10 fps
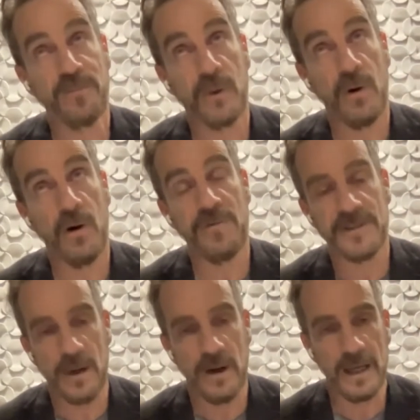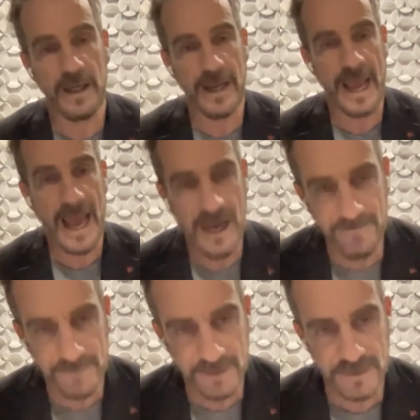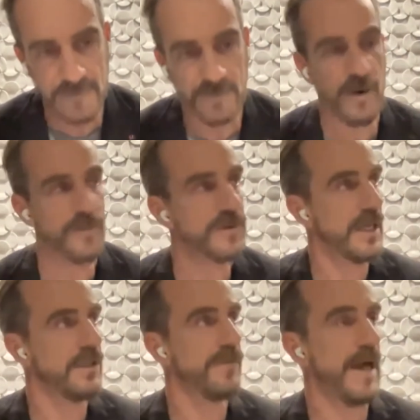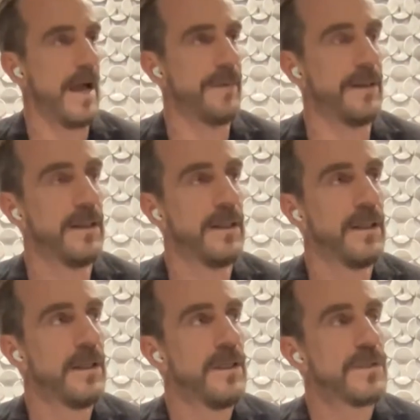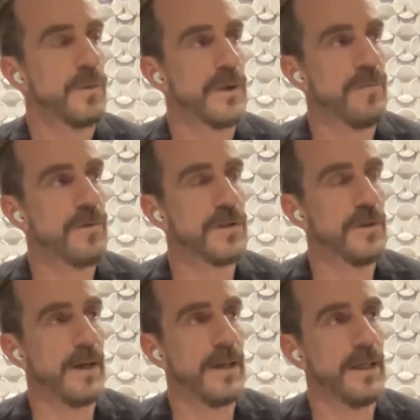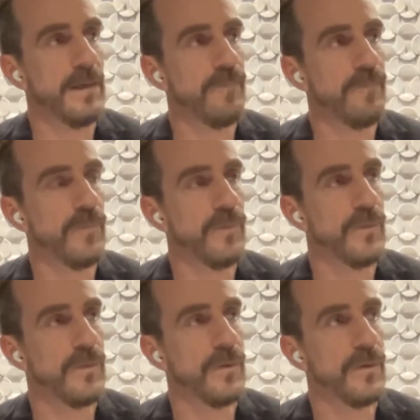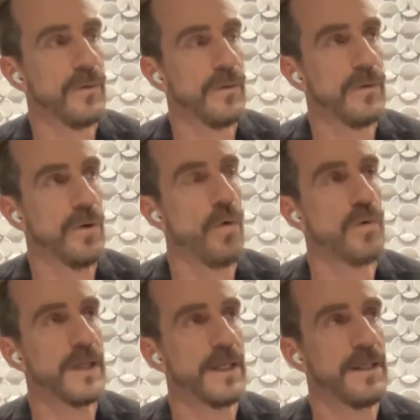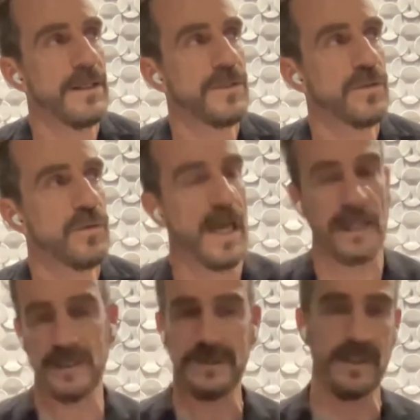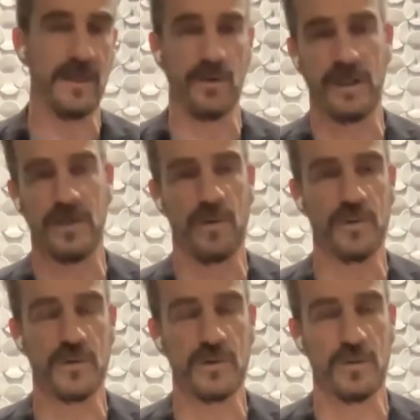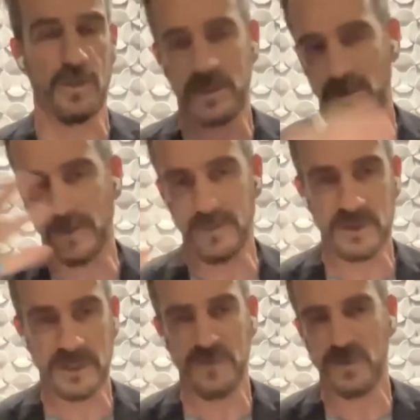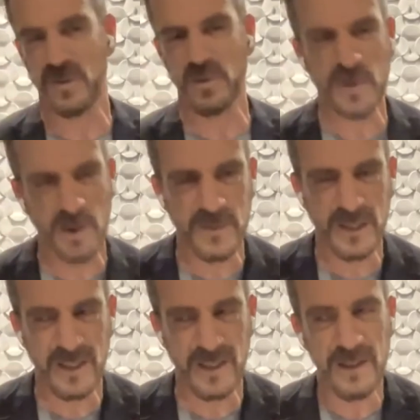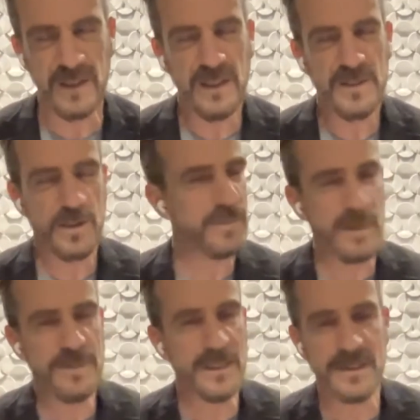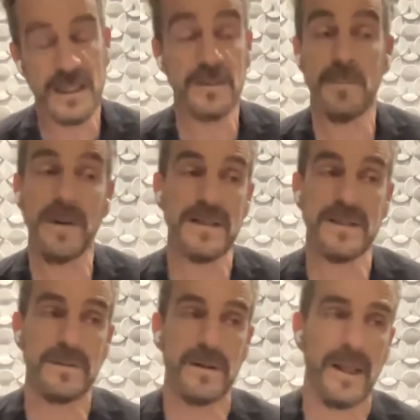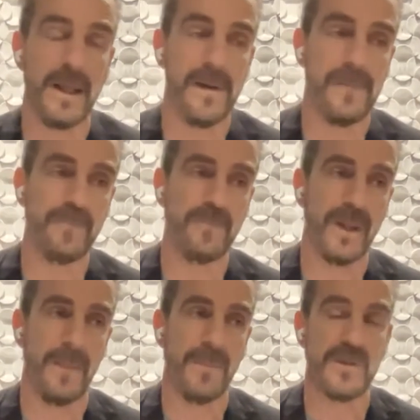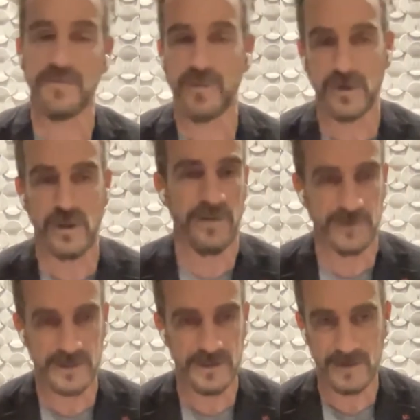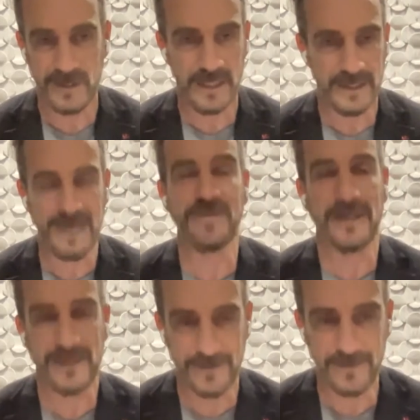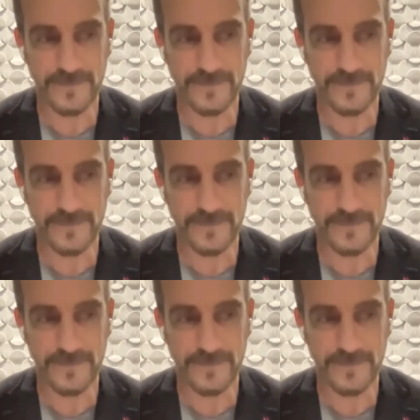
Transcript: office I, I, I have and the type of office I love having. So whenever somebody knows that he's too talented or he knows too much of himself to do something, sometimes that's not the best um, uh, person for the office, uh, definitely, no?